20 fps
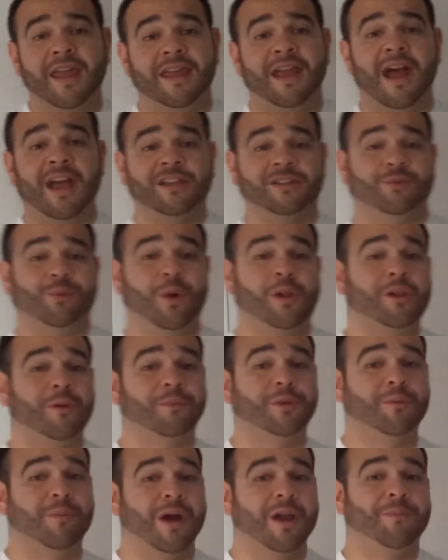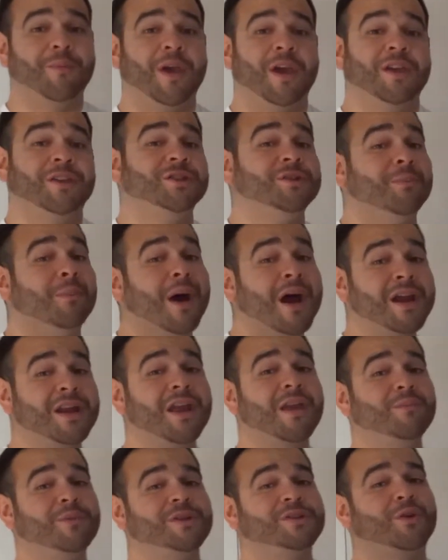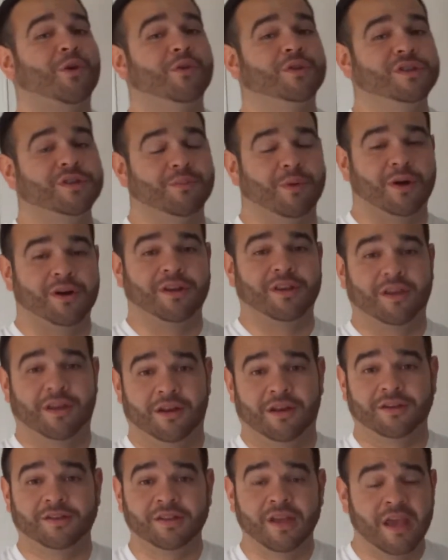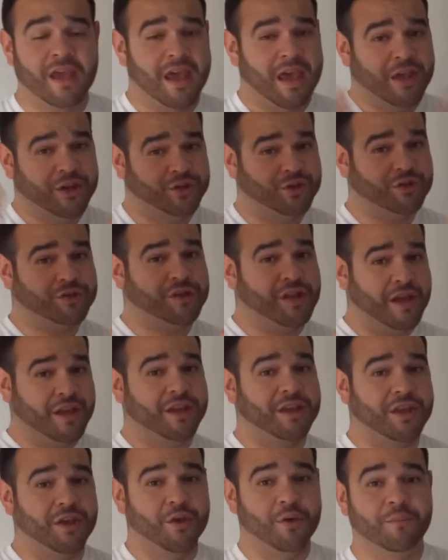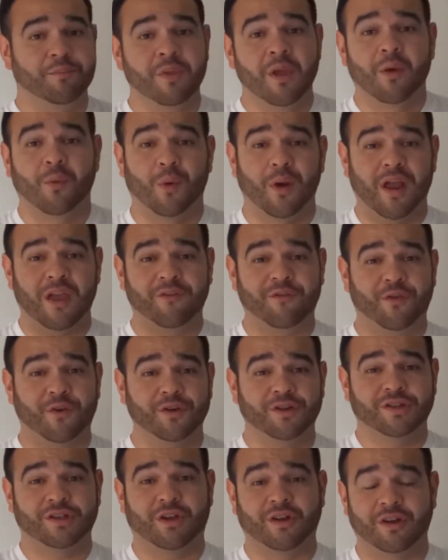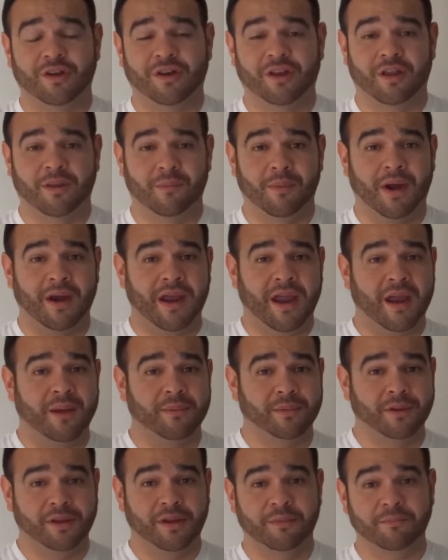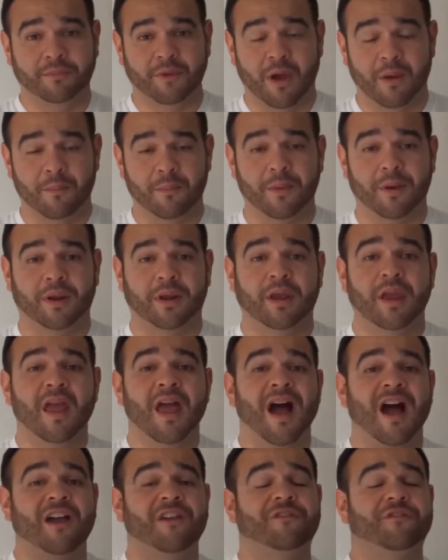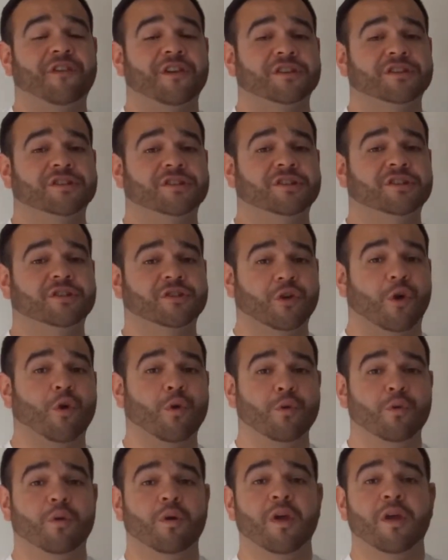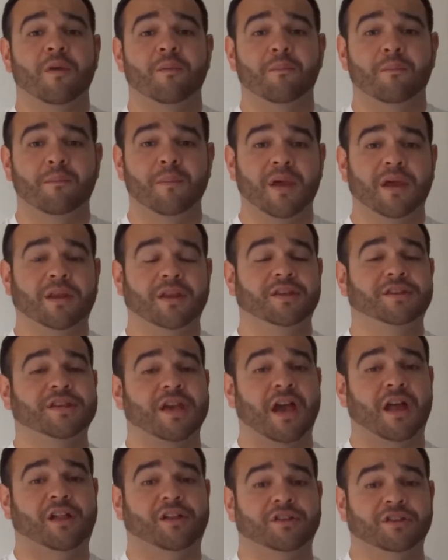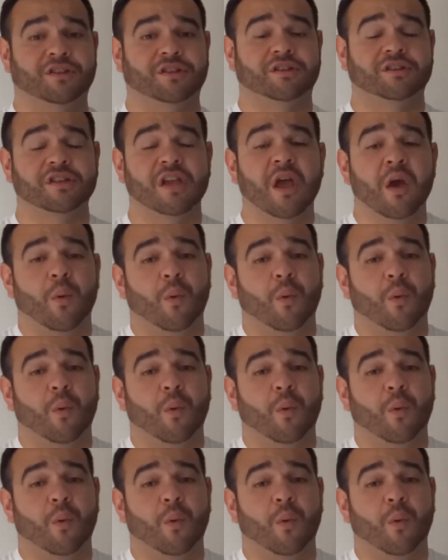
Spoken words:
Hey guys, welcome to my page. My name is Gochi Martinez, and just like you, when I first started in my MLM company, I faced so many challenges.